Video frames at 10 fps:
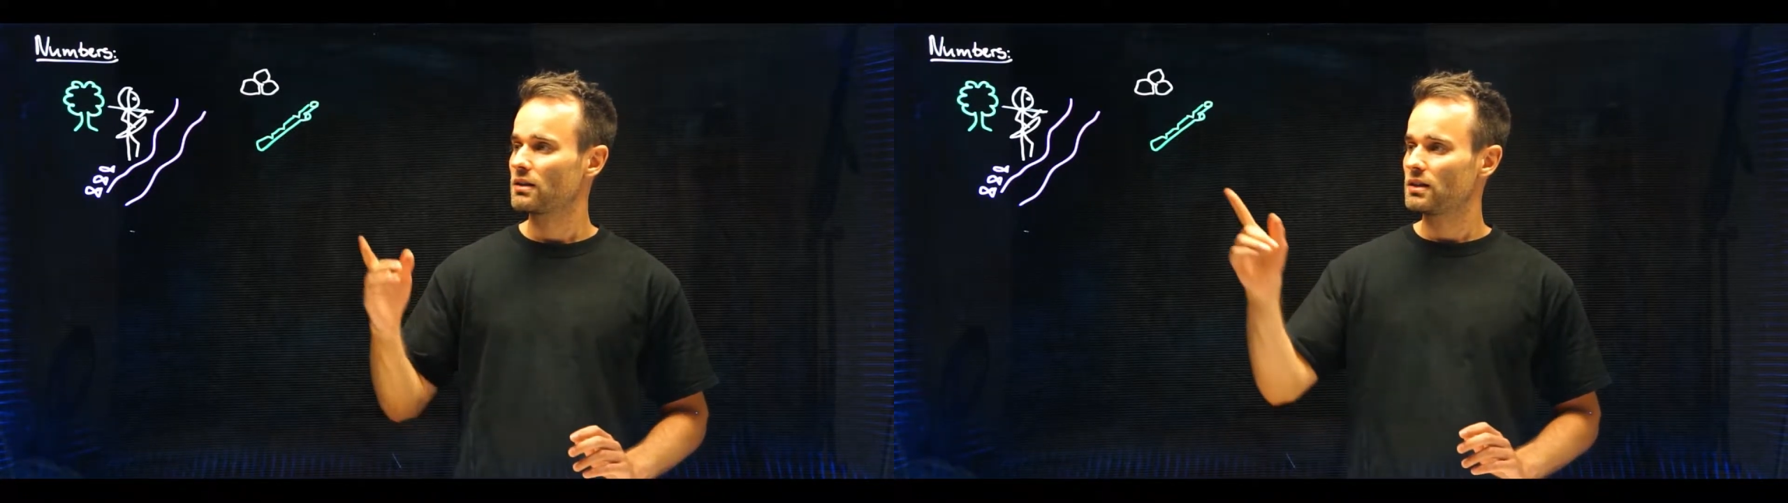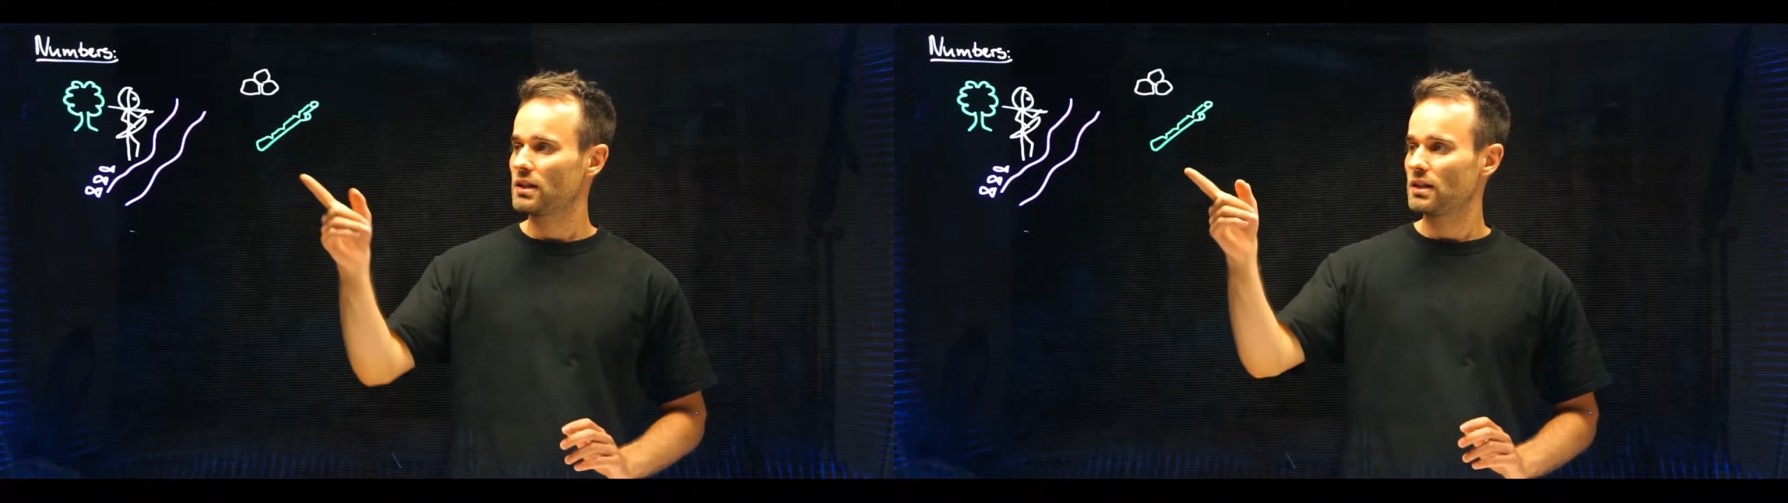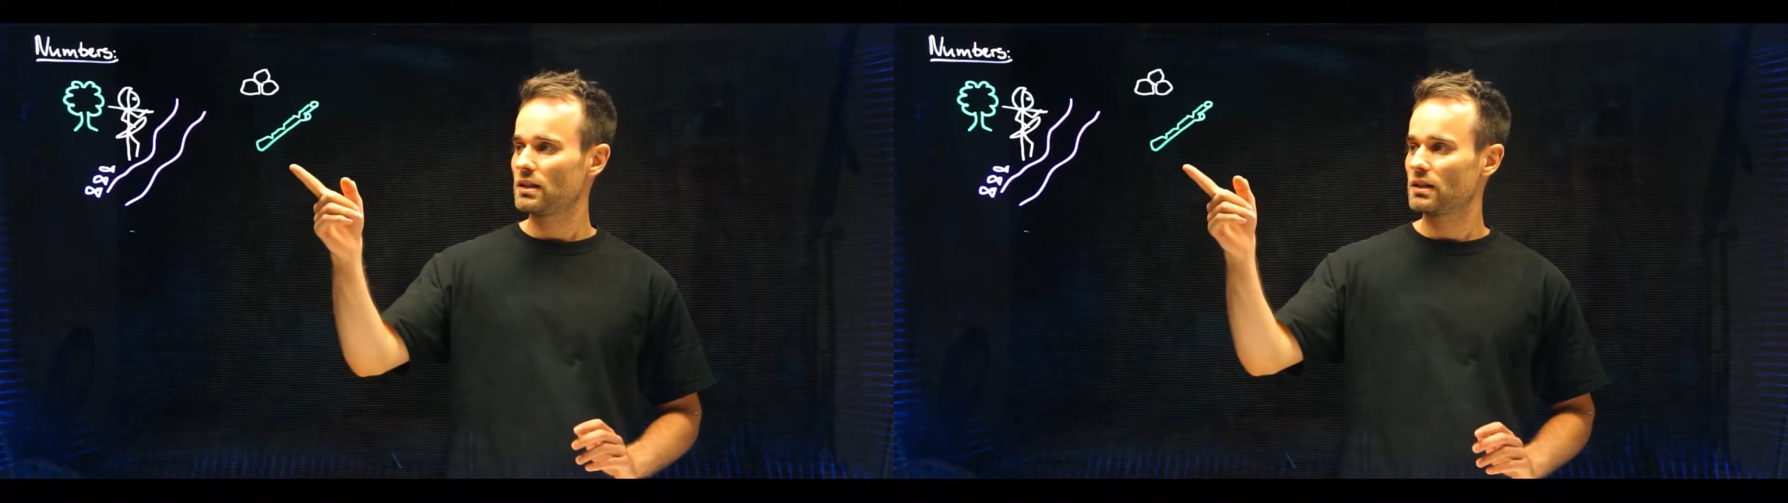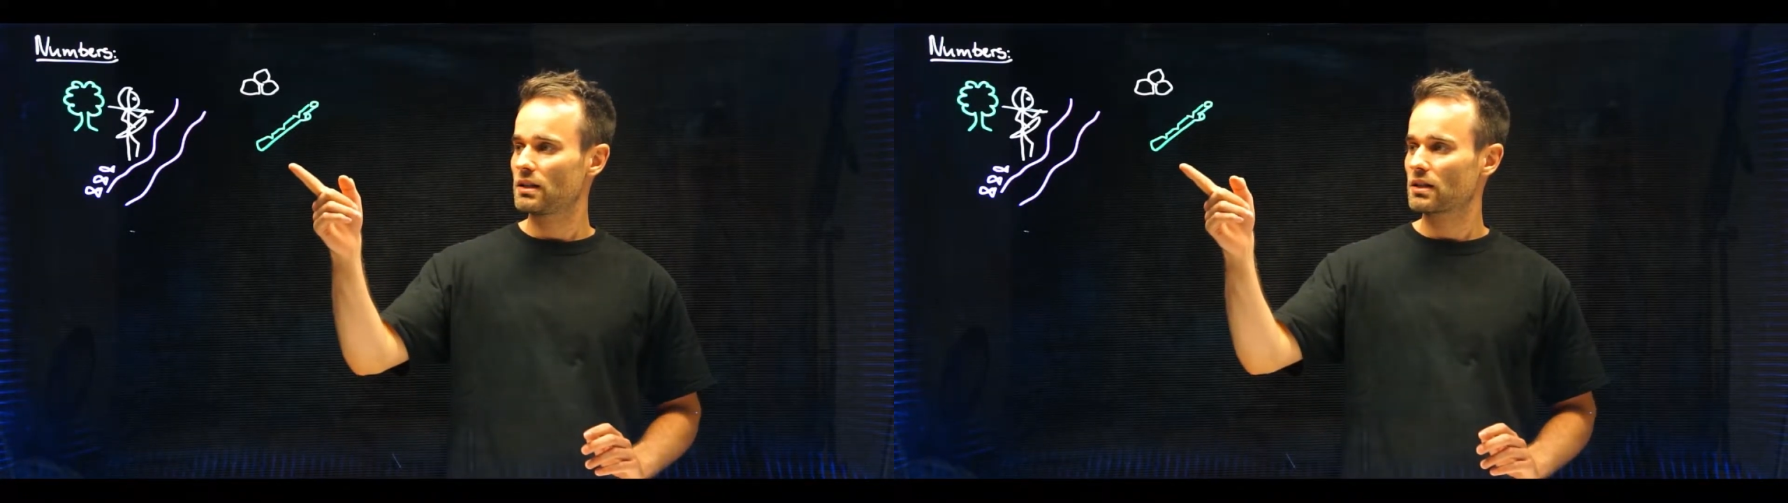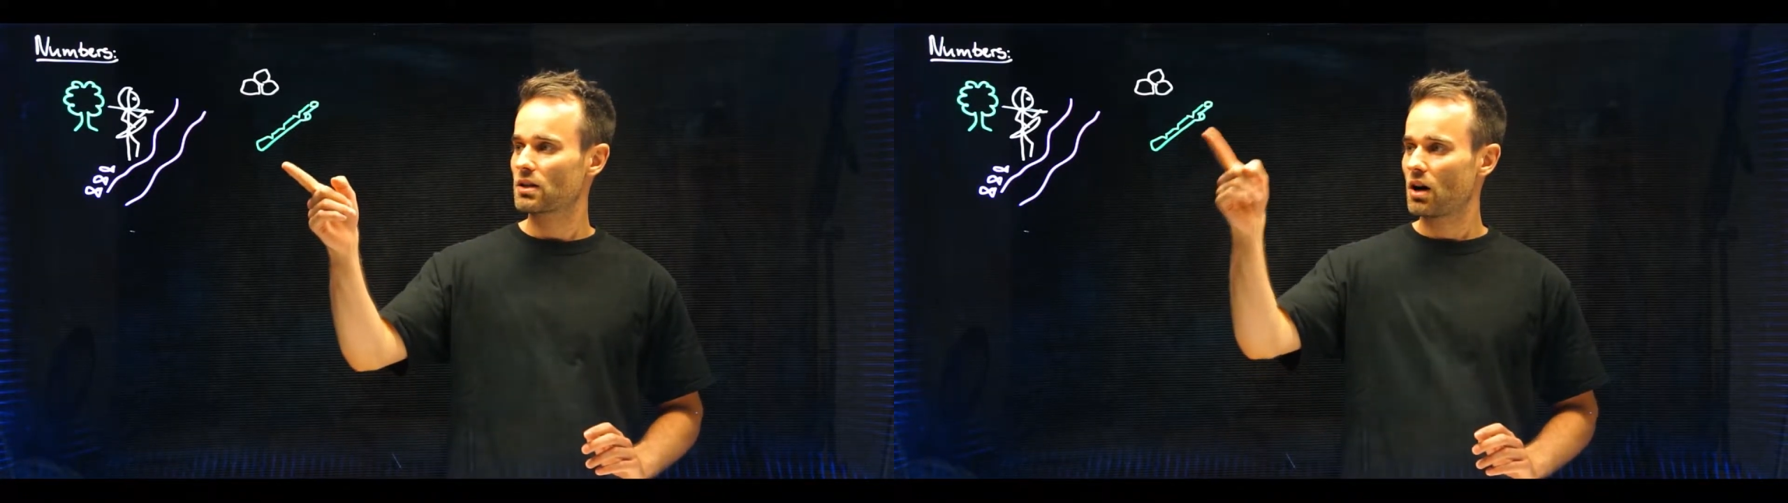The
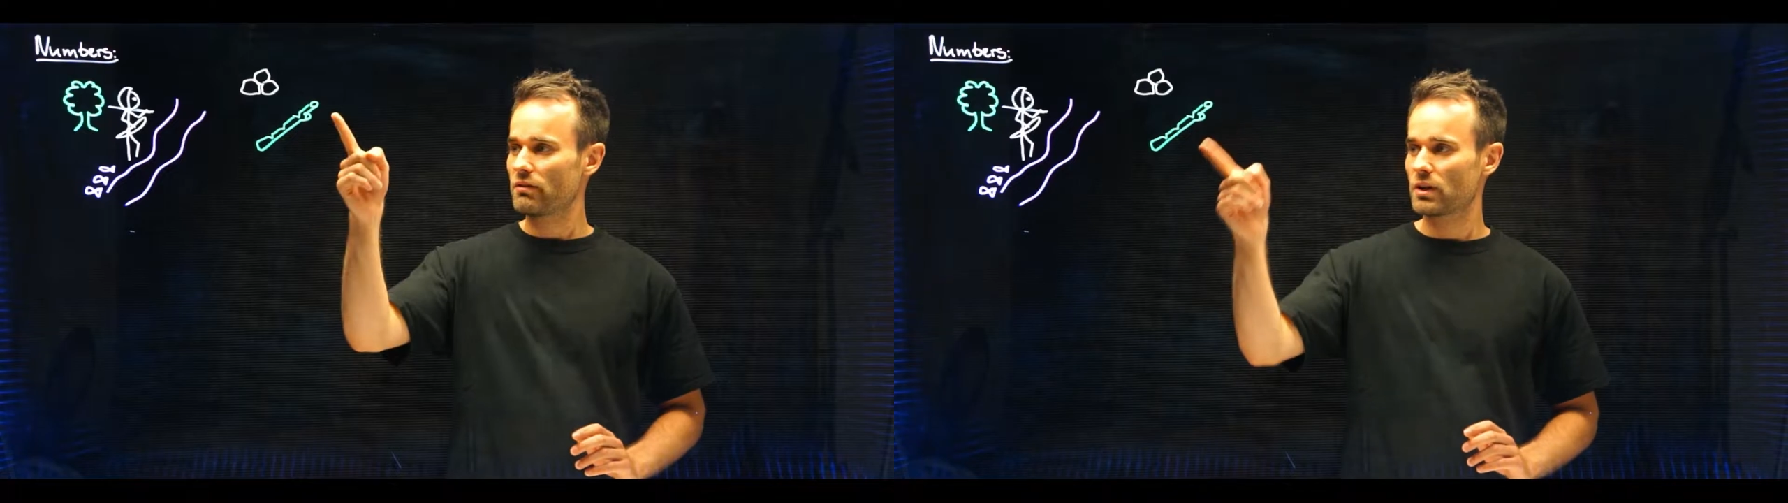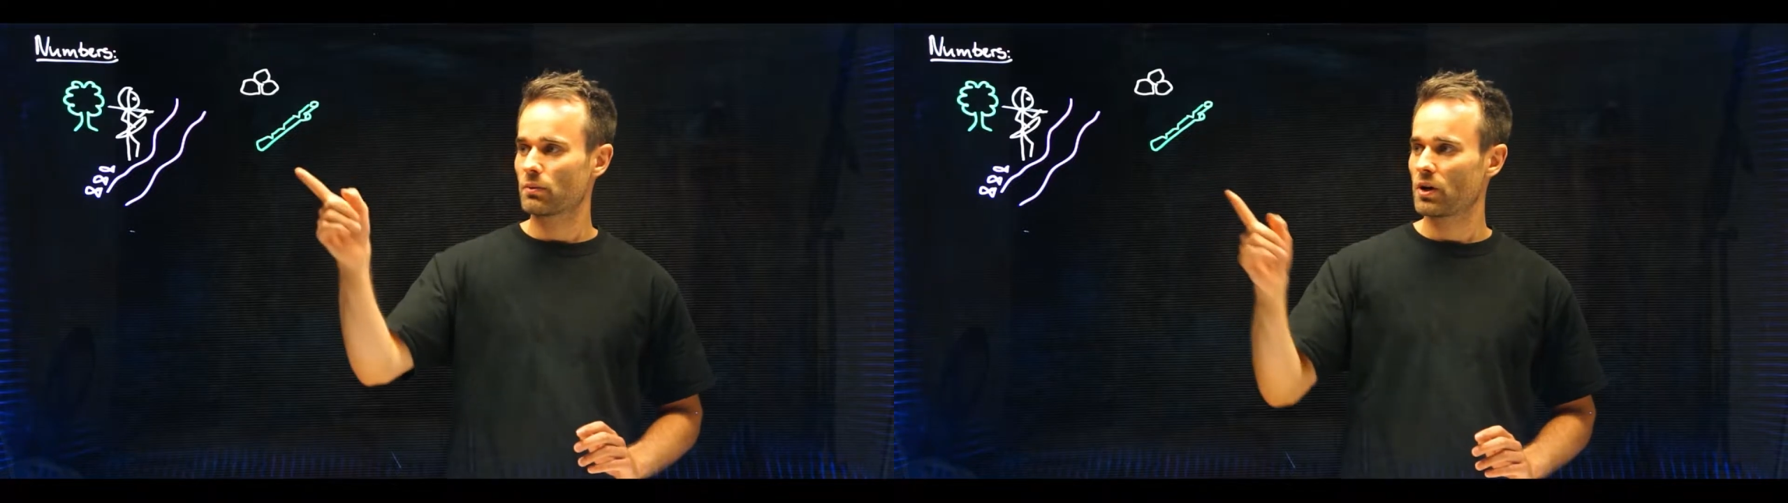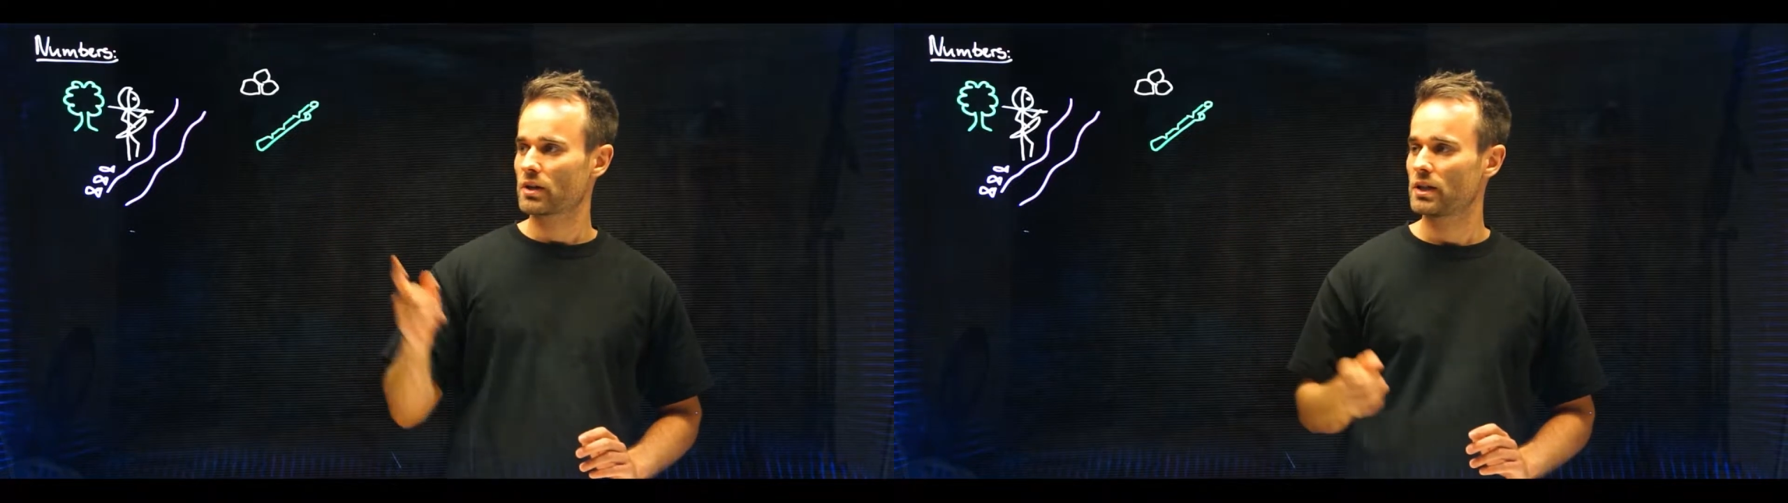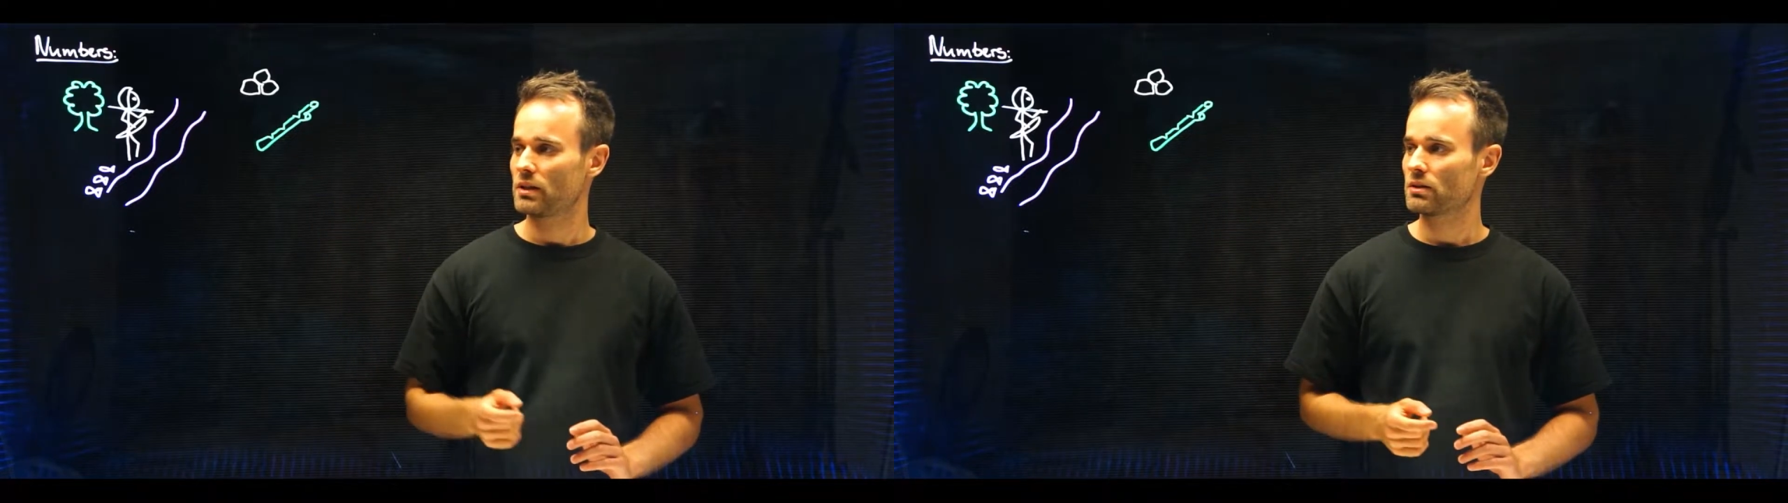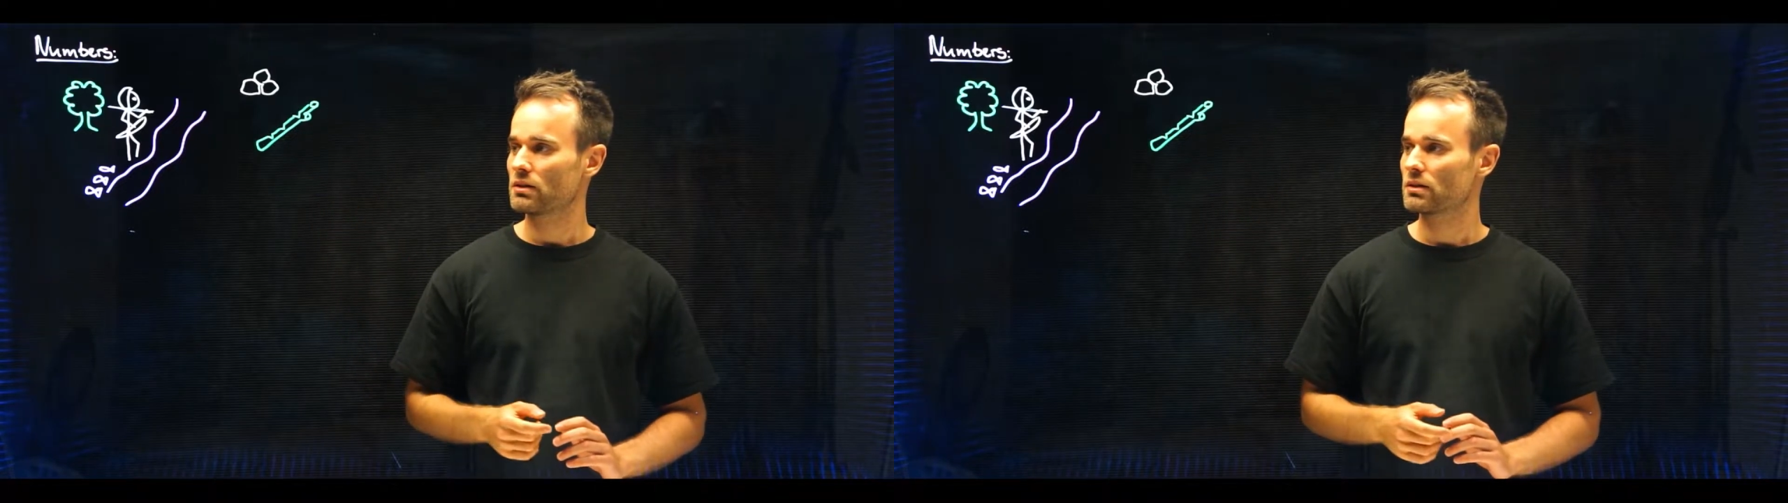carving rod
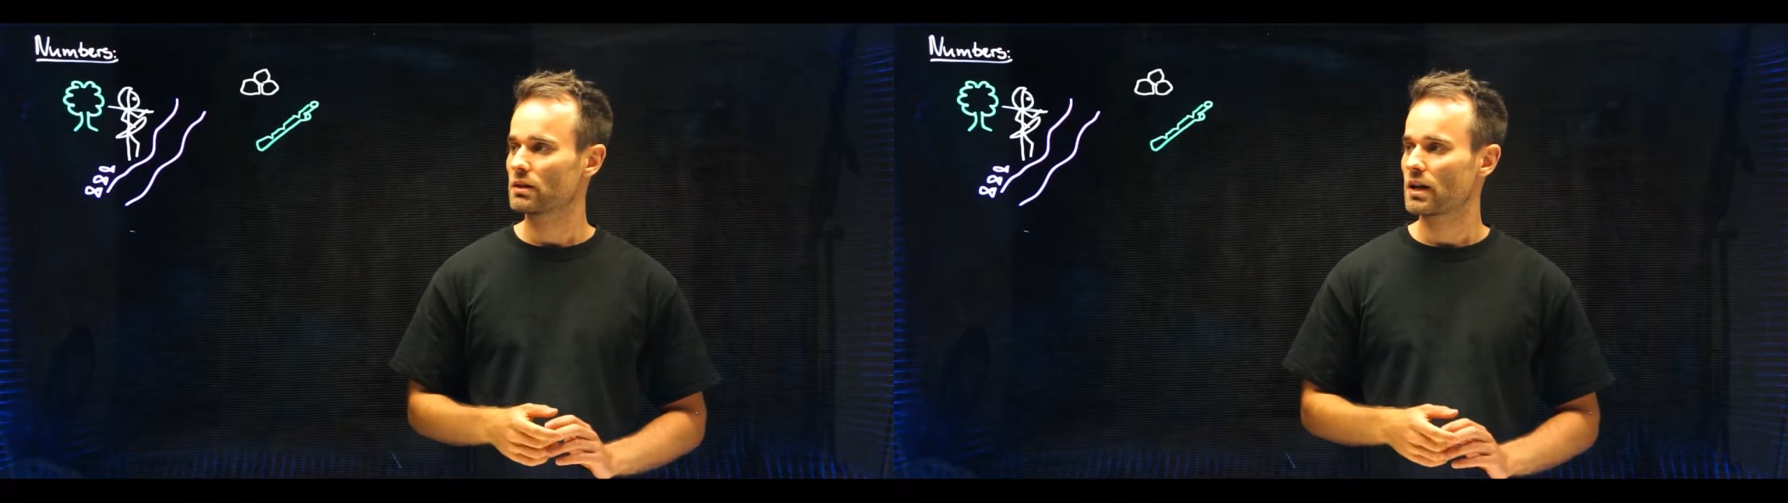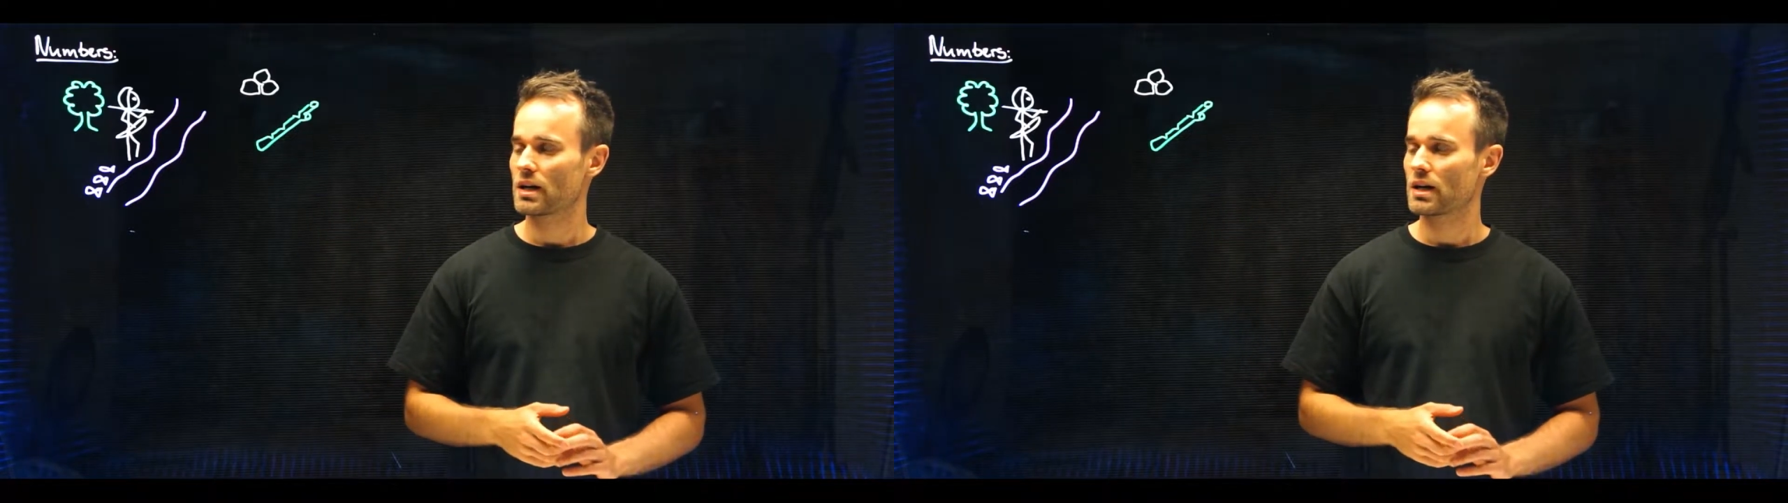here